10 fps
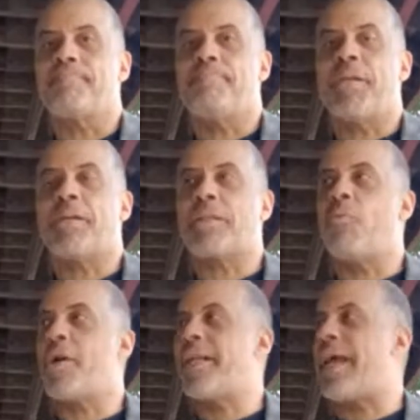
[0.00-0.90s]
Because I
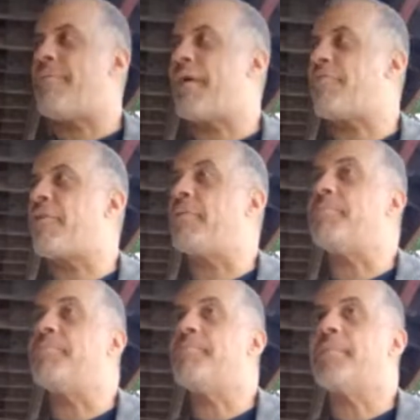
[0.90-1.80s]
want you to have that freedom.
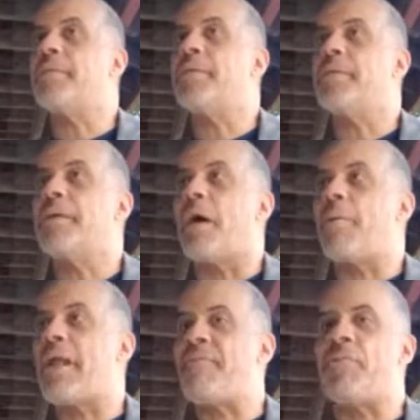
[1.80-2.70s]
I
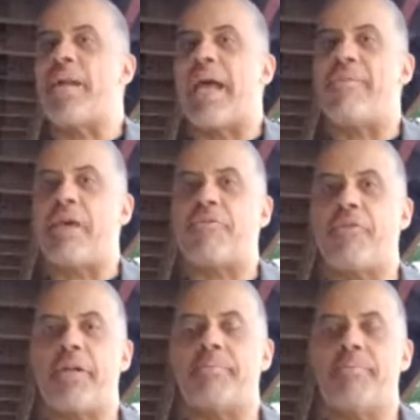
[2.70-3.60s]
want everyone to have that
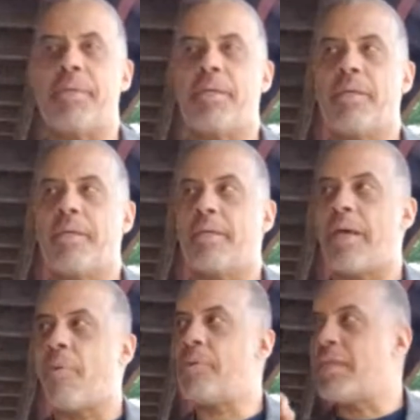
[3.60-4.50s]
freedom.
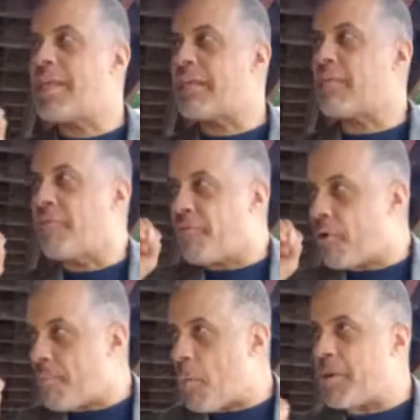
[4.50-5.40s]
I want you to think for
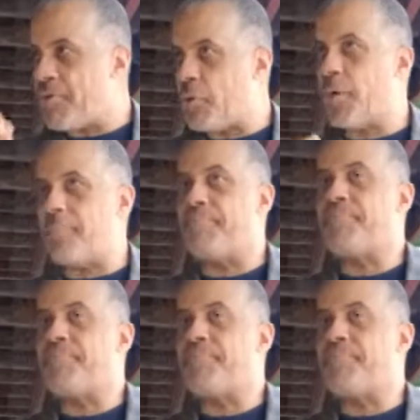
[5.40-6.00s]
a moment, if you would.